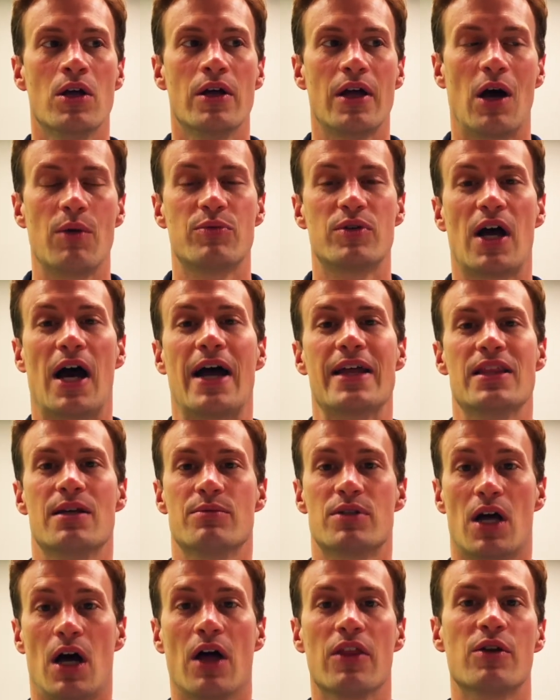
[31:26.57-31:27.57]
help guide
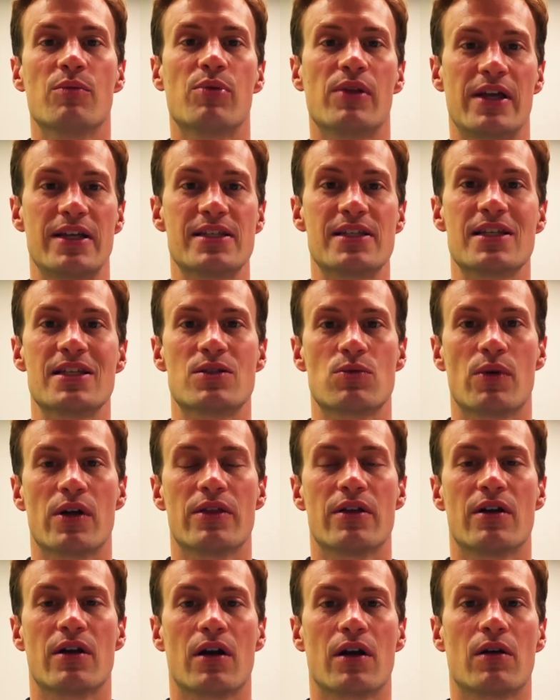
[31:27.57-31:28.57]
them to other places where
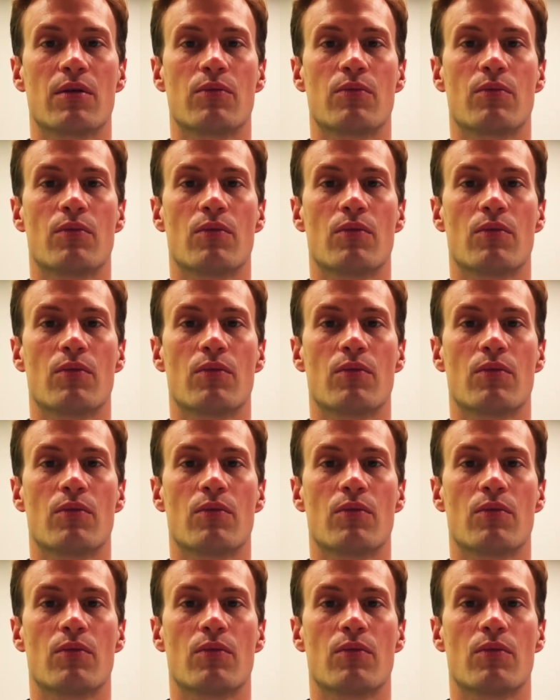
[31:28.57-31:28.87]
there are,